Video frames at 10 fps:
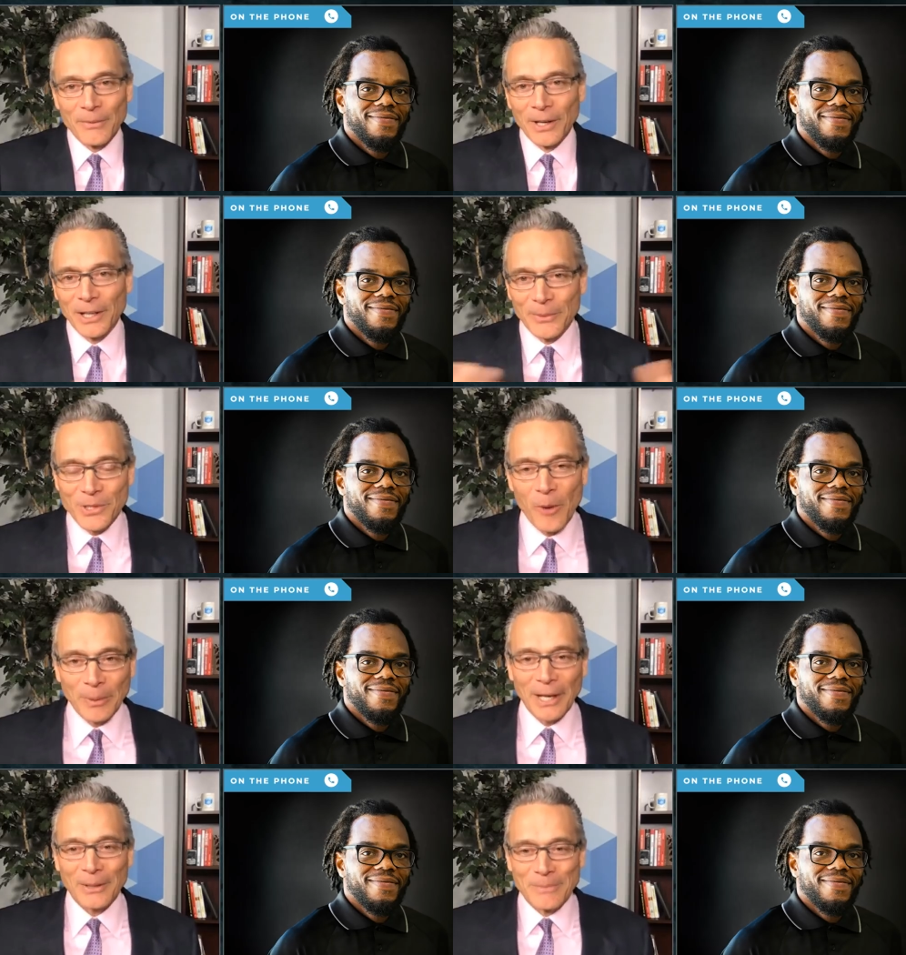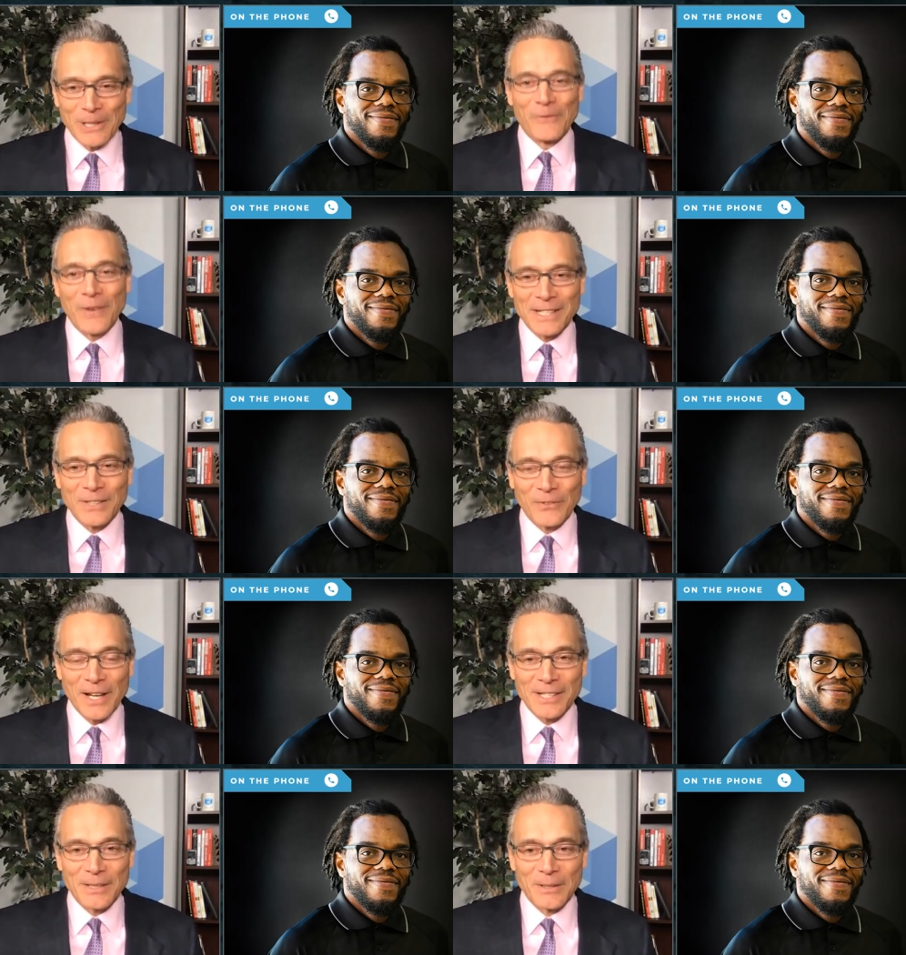Speaker 1: I, really was hoping I could meet you face to
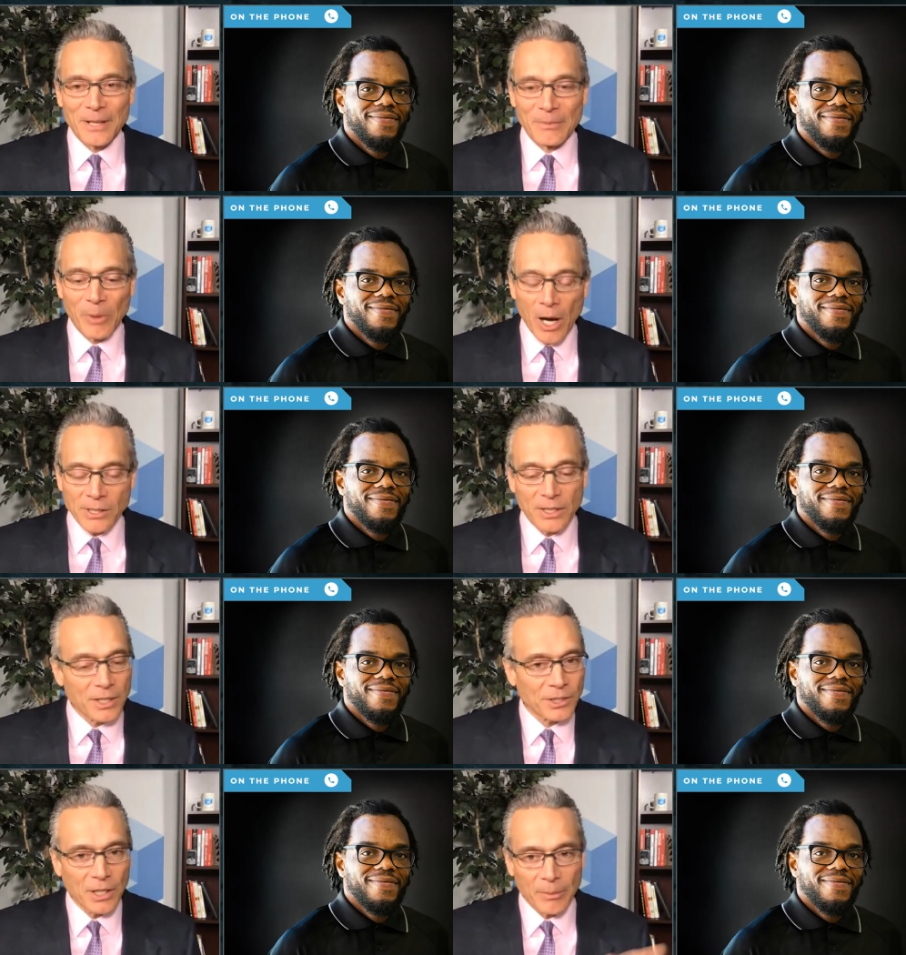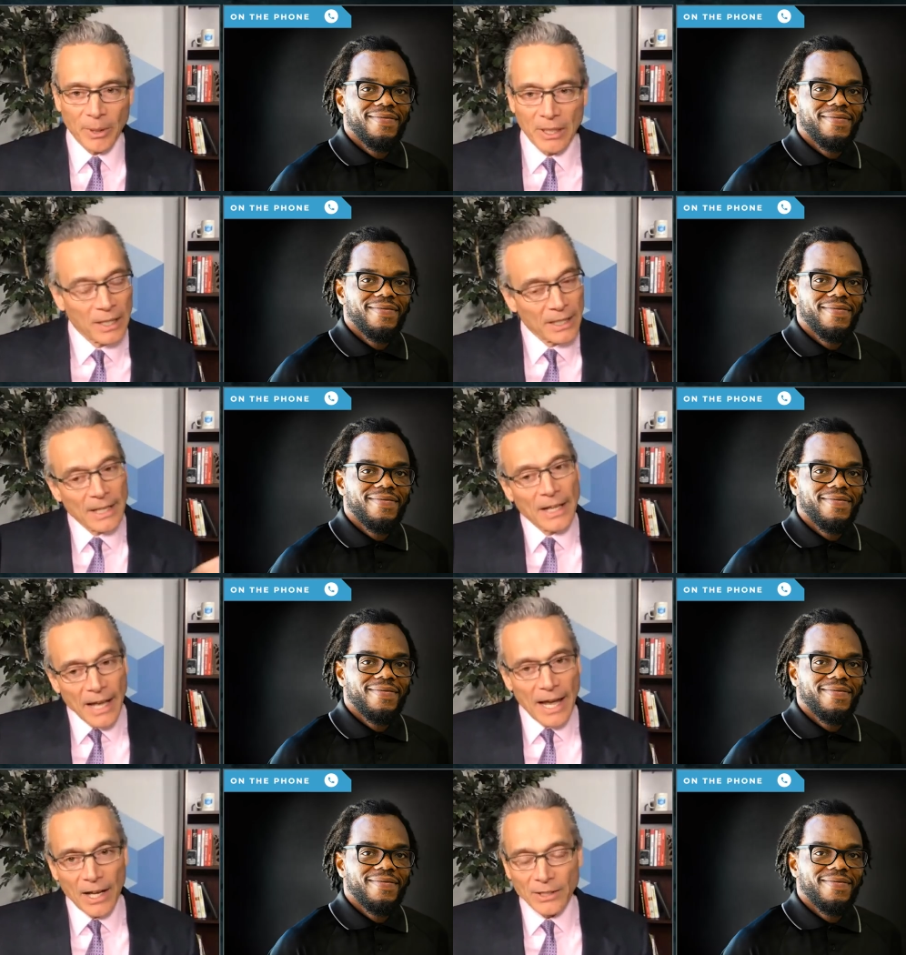face in, Boston this year, but
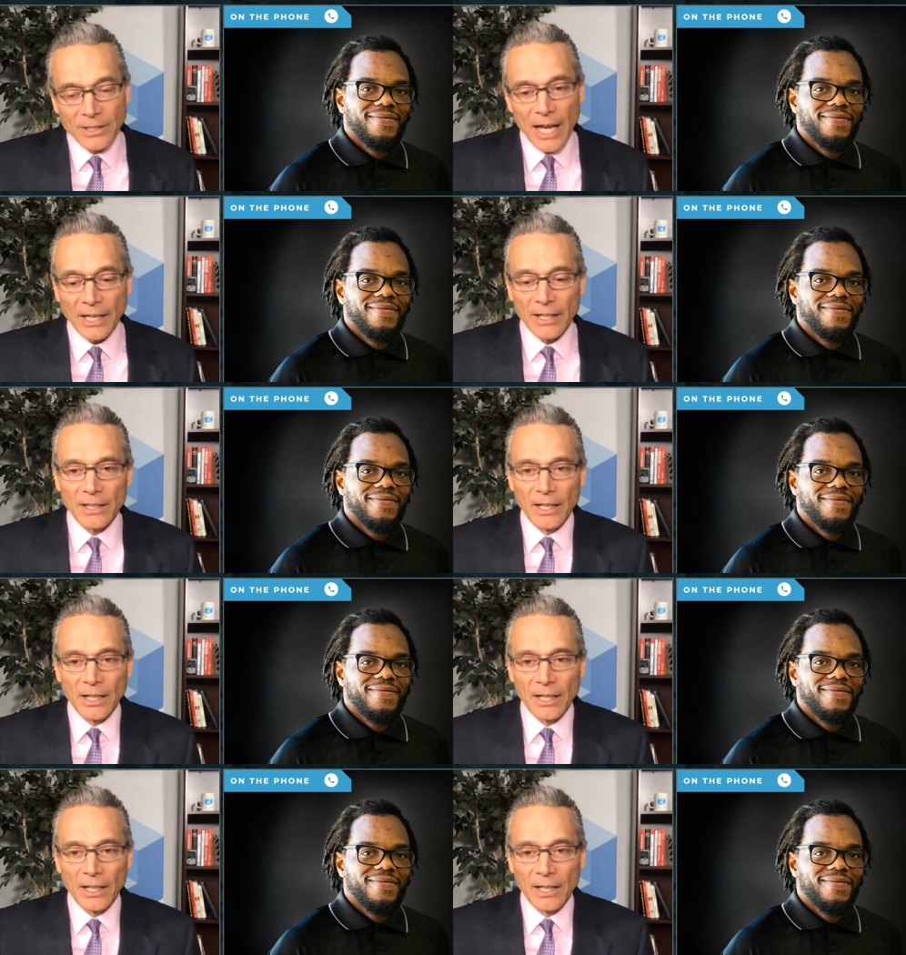hey, I'll take it.